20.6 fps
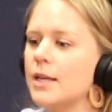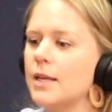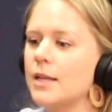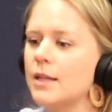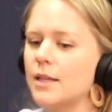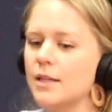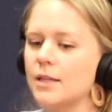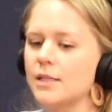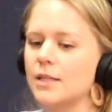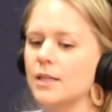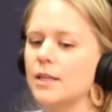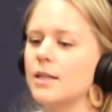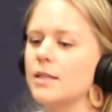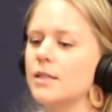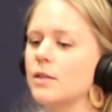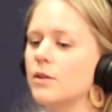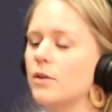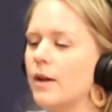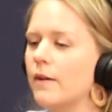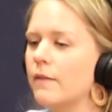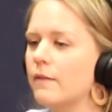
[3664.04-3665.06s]
I need this and I
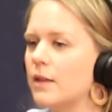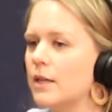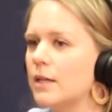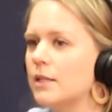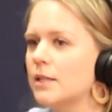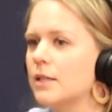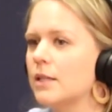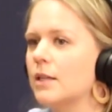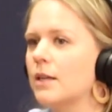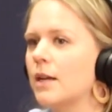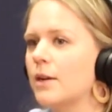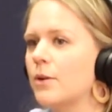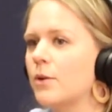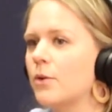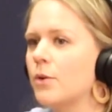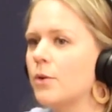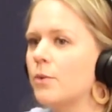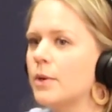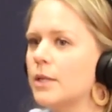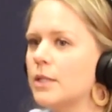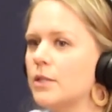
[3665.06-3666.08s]
still have this and I
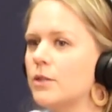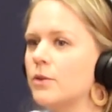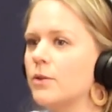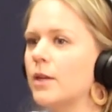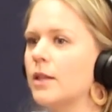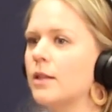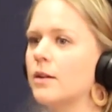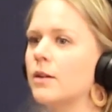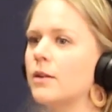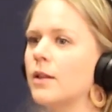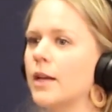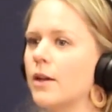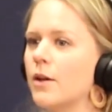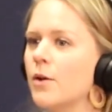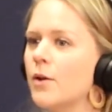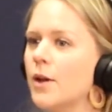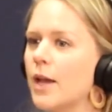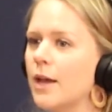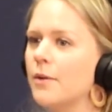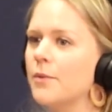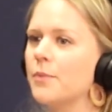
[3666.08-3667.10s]
don't know what to do. And they're
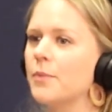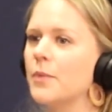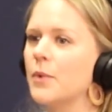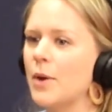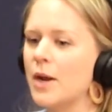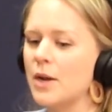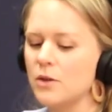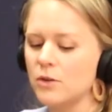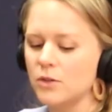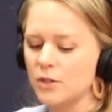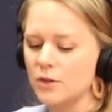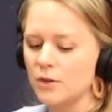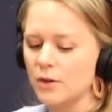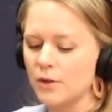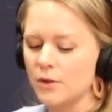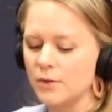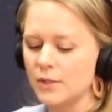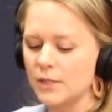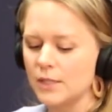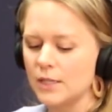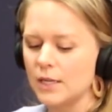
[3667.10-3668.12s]
like, okay, why don't you
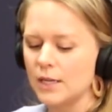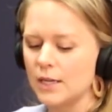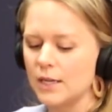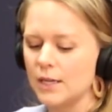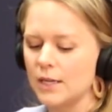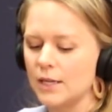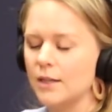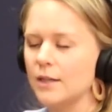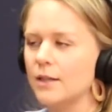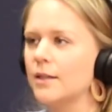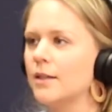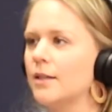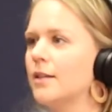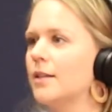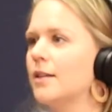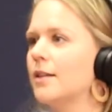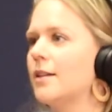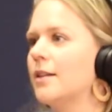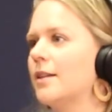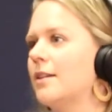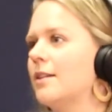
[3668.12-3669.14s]
go see
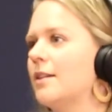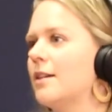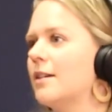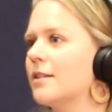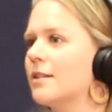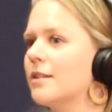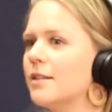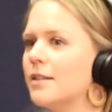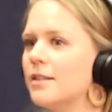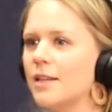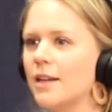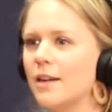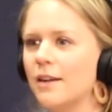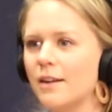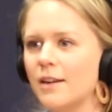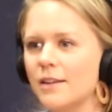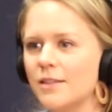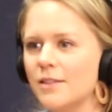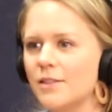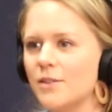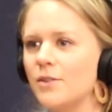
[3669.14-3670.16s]
Dr.
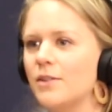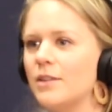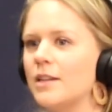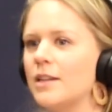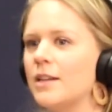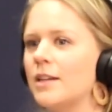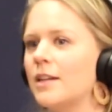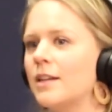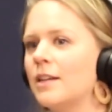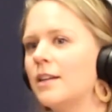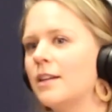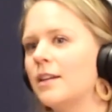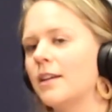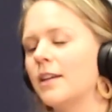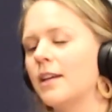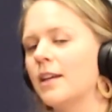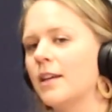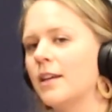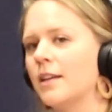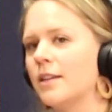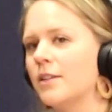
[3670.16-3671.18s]
Sarah
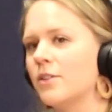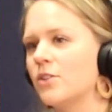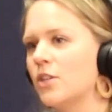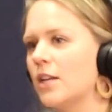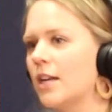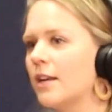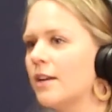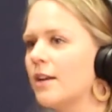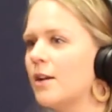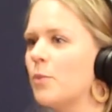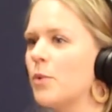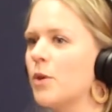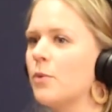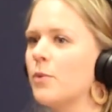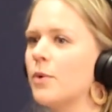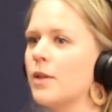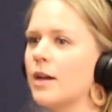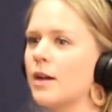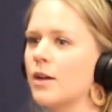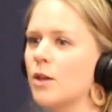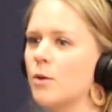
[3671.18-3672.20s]
Anzola, and she can help you
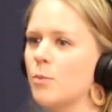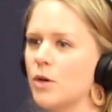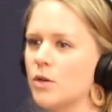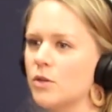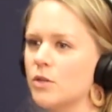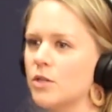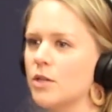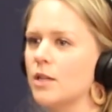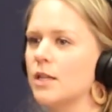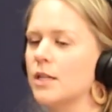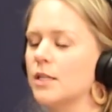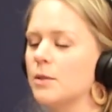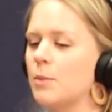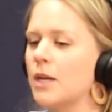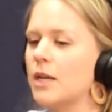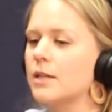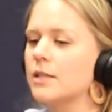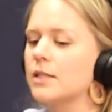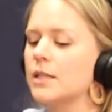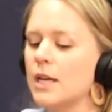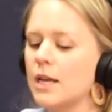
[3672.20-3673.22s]
with acupuncture and this,
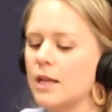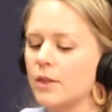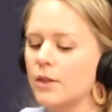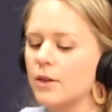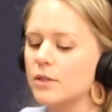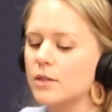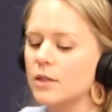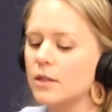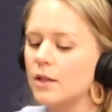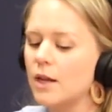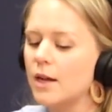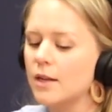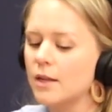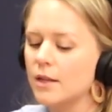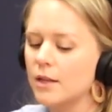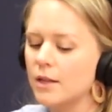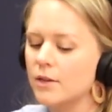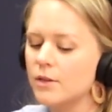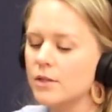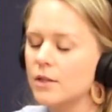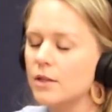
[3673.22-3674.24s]
because there's a
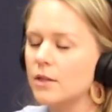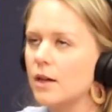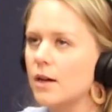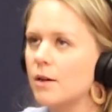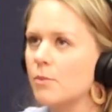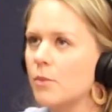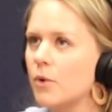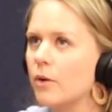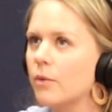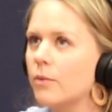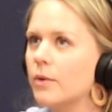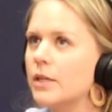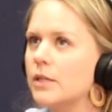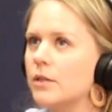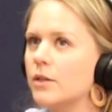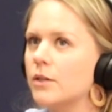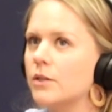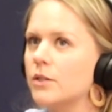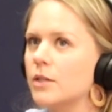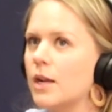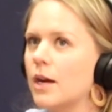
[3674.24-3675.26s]
lot more
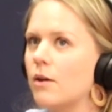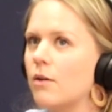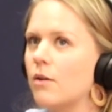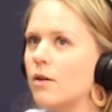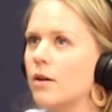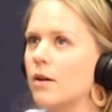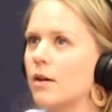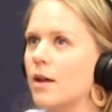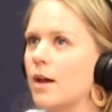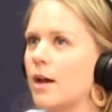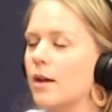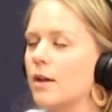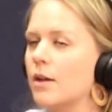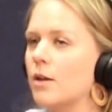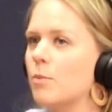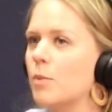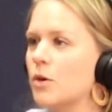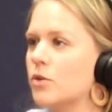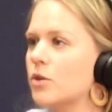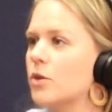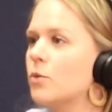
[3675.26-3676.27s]
research now on
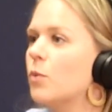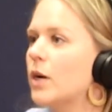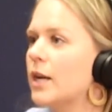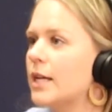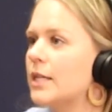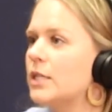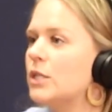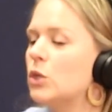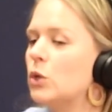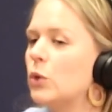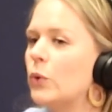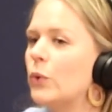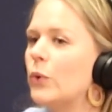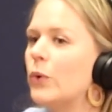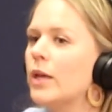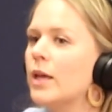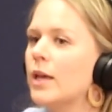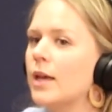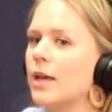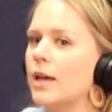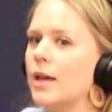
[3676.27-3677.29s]
acupuncture and what I
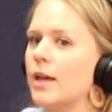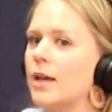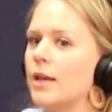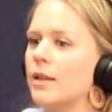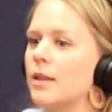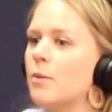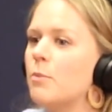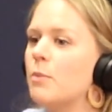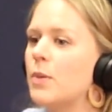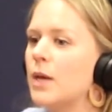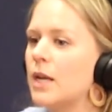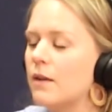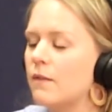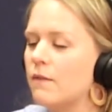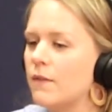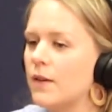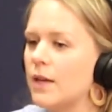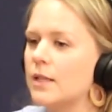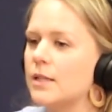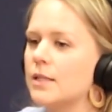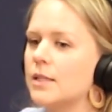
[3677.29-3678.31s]
do and the
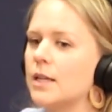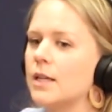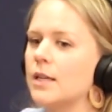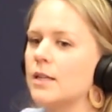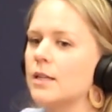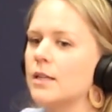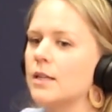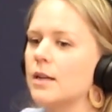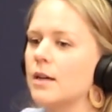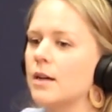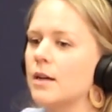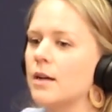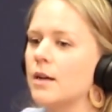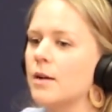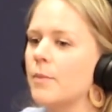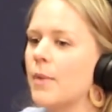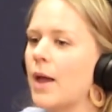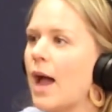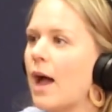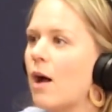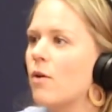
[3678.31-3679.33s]
benefits and
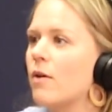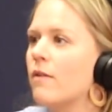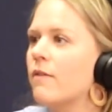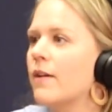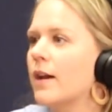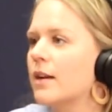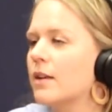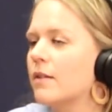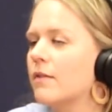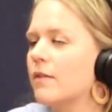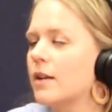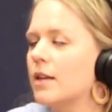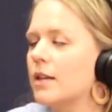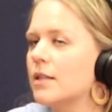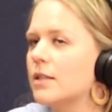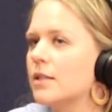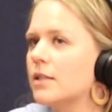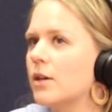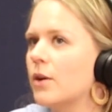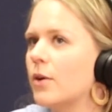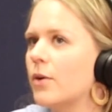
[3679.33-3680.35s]
how effective it
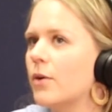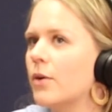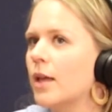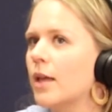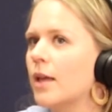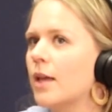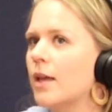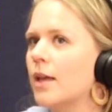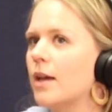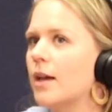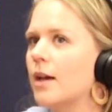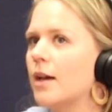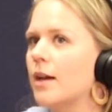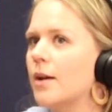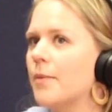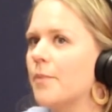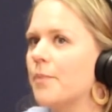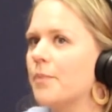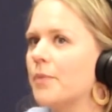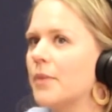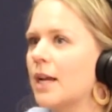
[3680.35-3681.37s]
is. So
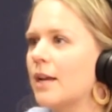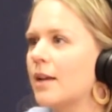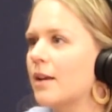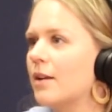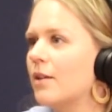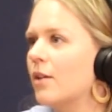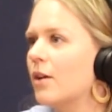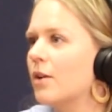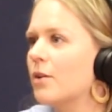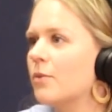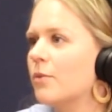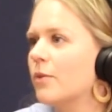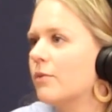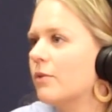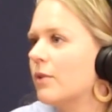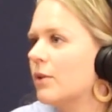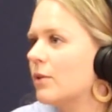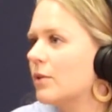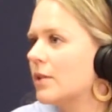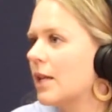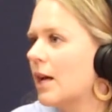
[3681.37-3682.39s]
I get a lot of
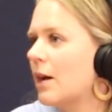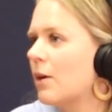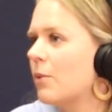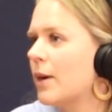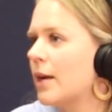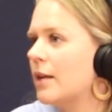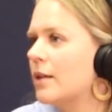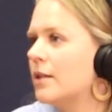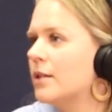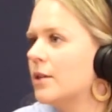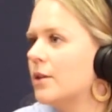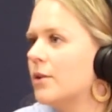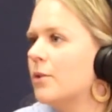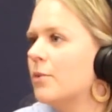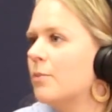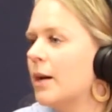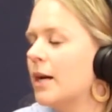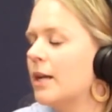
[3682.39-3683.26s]
referrals that way too.